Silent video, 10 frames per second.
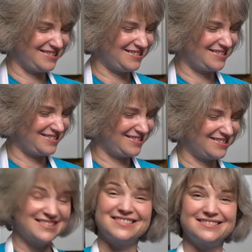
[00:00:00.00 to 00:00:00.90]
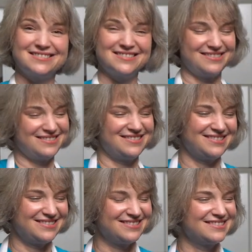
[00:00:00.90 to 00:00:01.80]

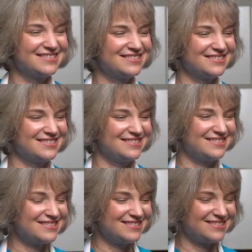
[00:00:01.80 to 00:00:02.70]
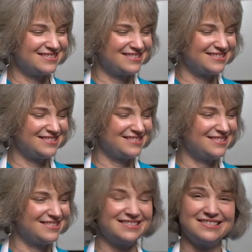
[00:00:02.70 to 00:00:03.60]

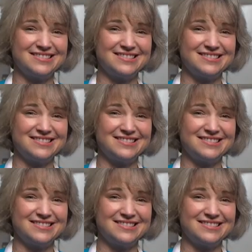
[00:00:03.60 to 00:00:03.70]
No words are spoken by the person on screen.